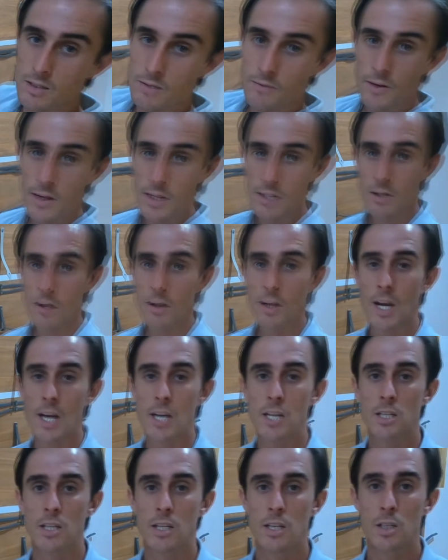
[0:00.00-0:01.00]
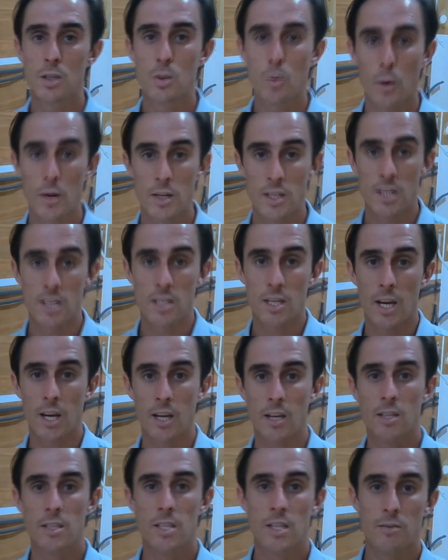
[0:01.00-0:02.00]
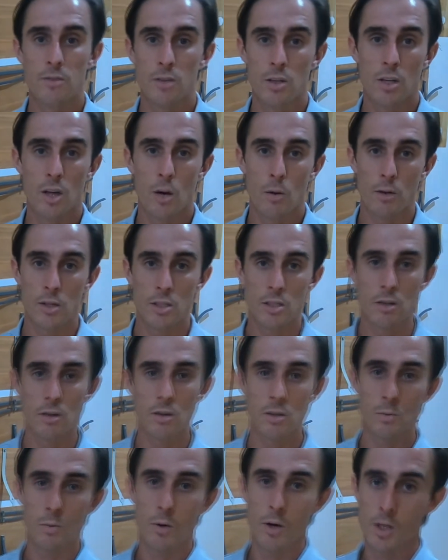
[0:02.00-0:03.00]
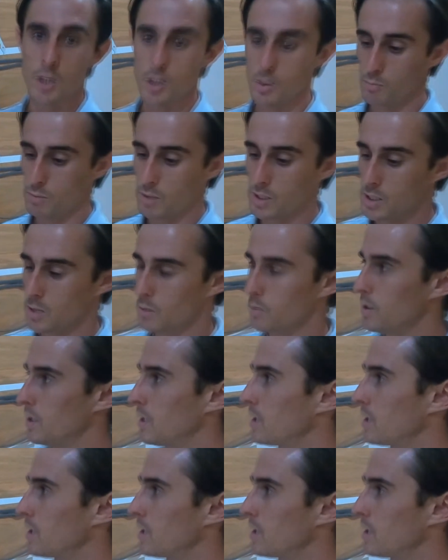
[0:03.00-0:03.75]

to fixed location in 20 seconds gives you no excuse why you shouldn't be doing